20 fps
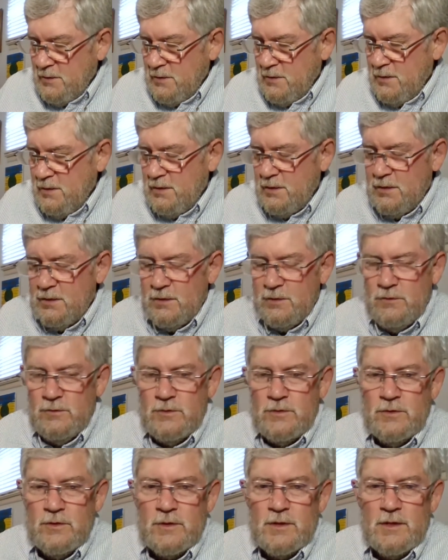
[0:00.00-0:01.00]
who
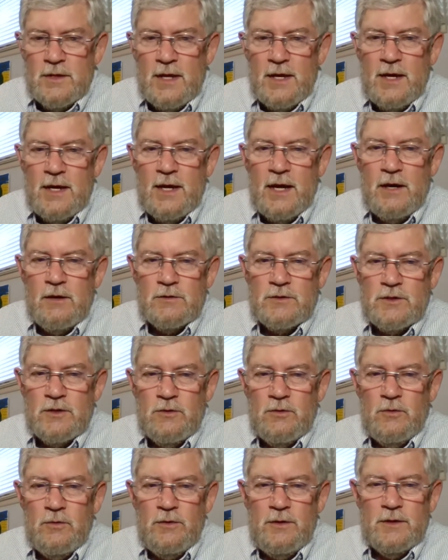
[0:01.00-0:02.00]
took that
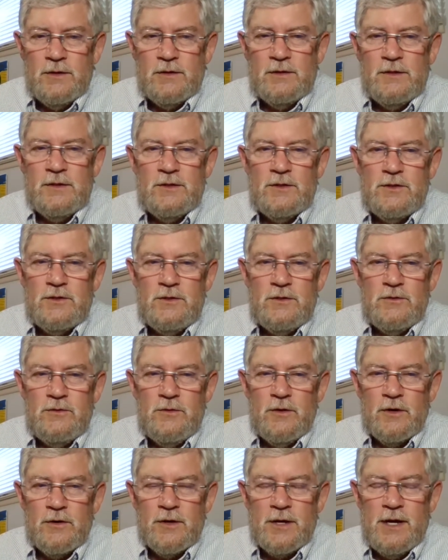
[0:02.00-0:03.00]
household
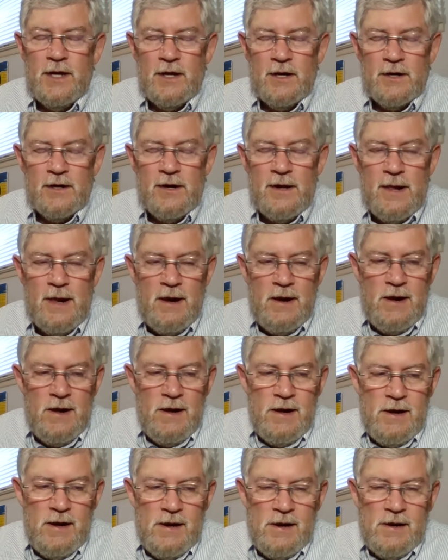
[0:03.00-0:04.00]
into her care
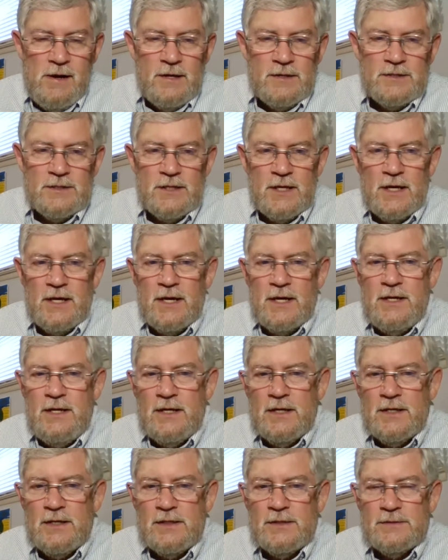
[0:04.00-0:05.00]

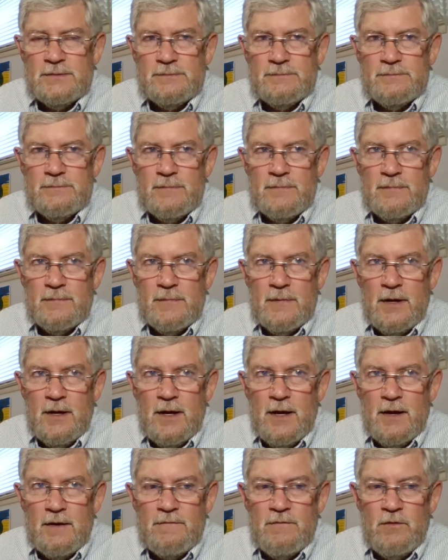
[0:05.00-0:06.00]
said,
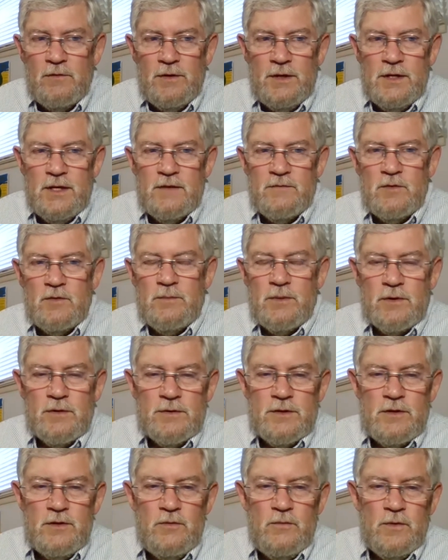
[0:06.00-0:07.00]
I've only given
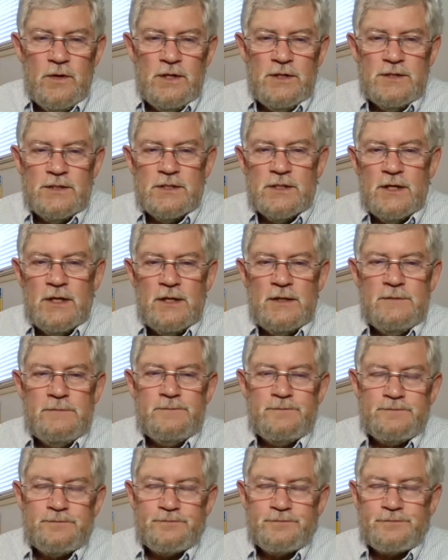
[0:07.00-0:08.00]
birth to one
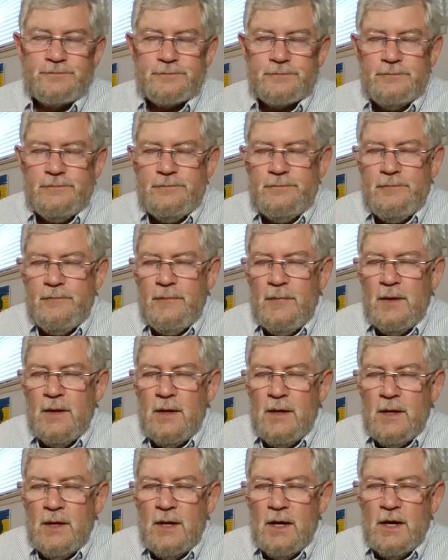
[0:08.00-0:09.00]
son.
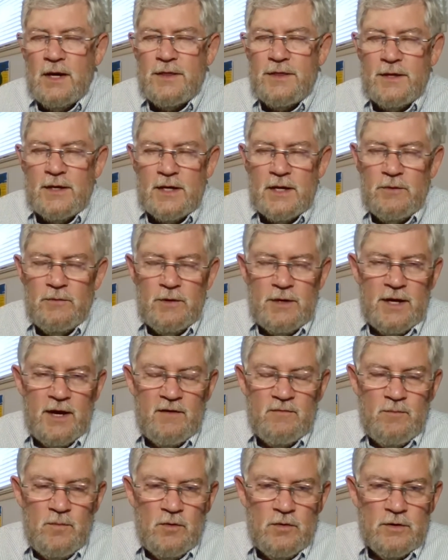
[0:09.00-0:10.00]
I thought I would
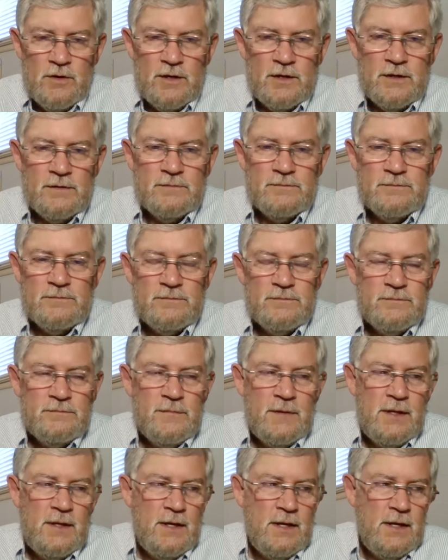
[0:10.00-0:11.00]
have more.
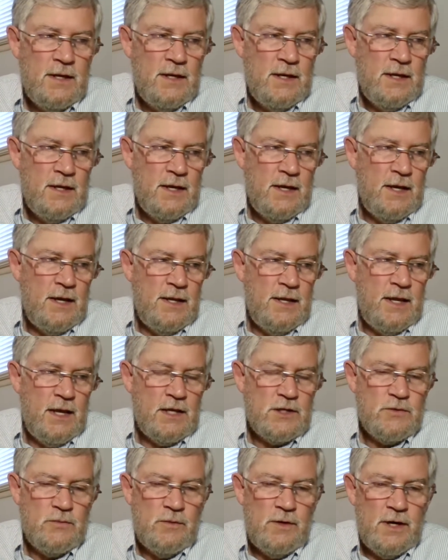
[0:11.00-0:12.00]
And
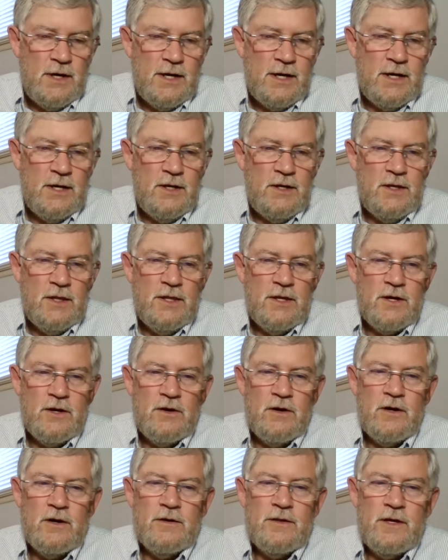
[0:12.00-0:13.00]
that's why
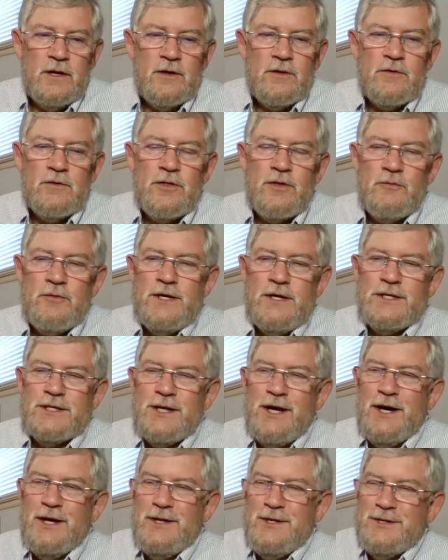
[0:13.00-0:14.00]
there are the other three
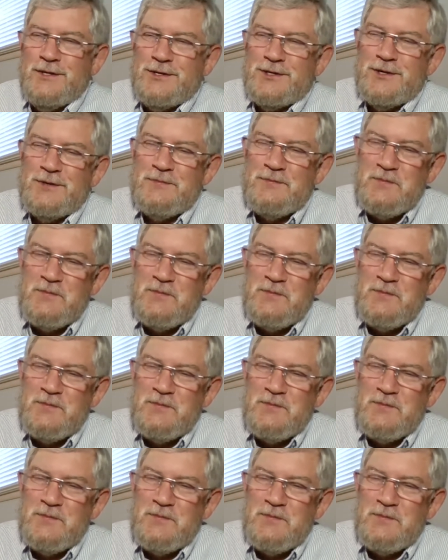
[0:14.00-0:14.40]
sons,